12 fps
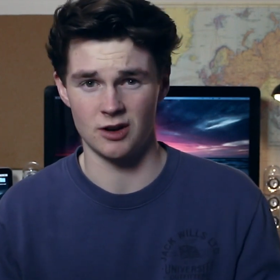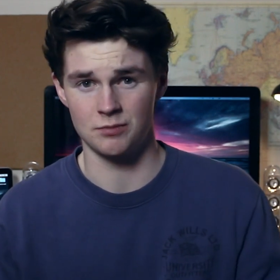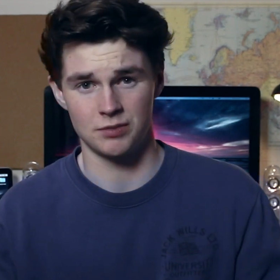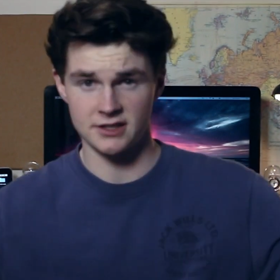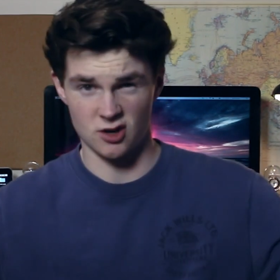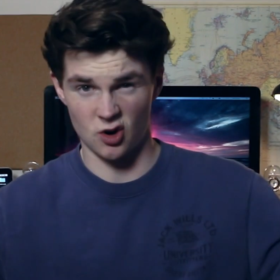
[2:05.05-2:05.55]

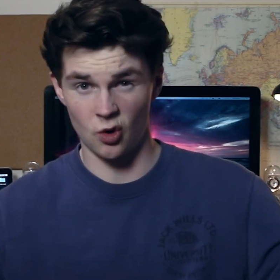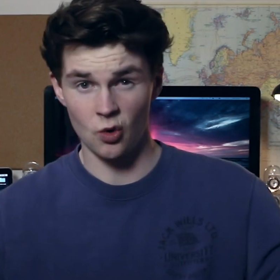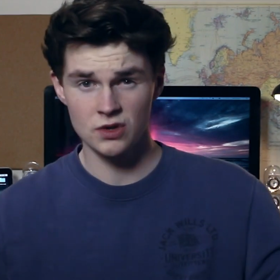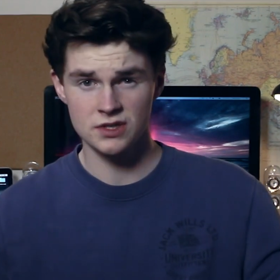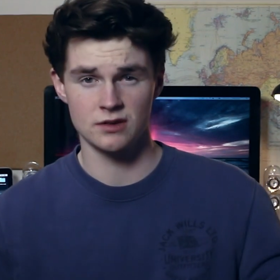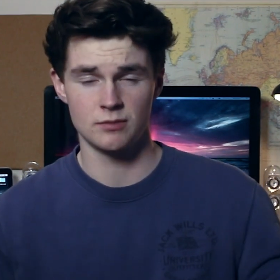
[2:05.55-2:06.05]
As a
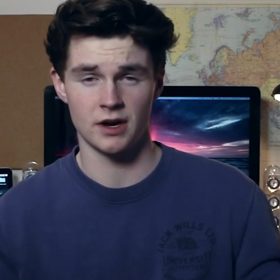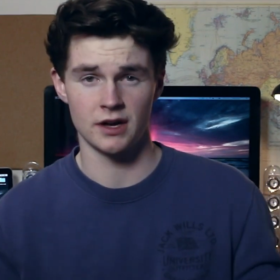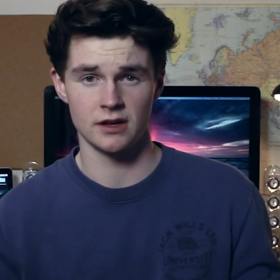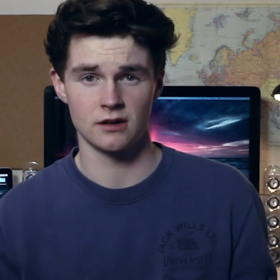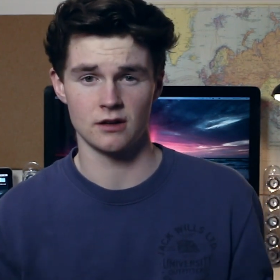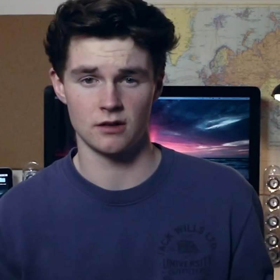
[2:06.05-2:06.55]
course,
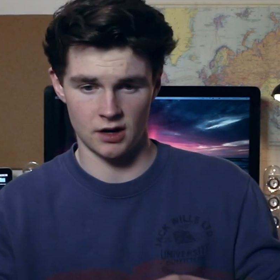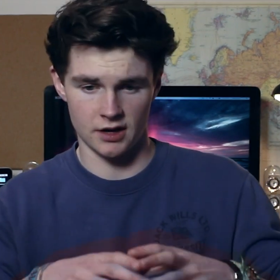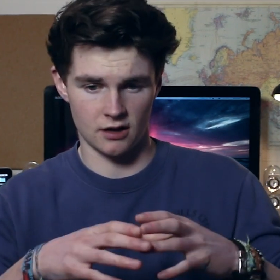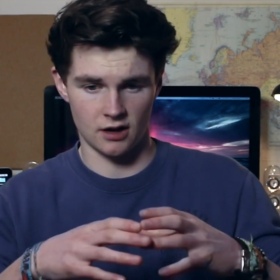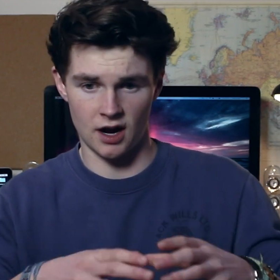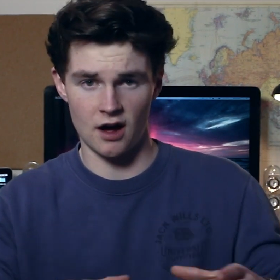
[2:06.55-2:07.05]
my like
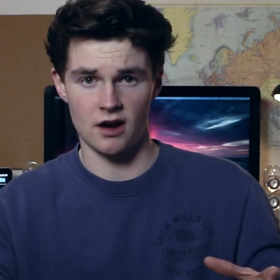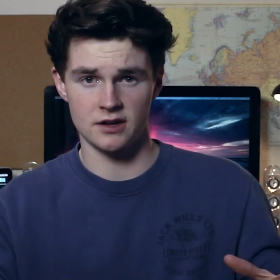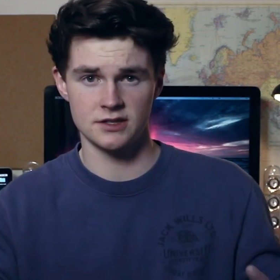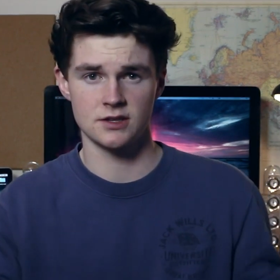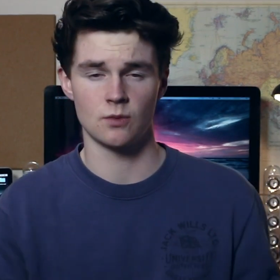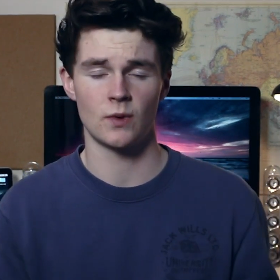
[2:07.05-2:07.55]

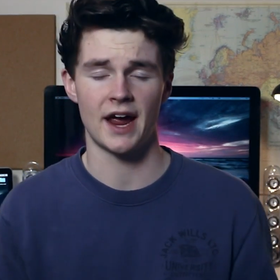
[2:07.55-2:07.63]
class,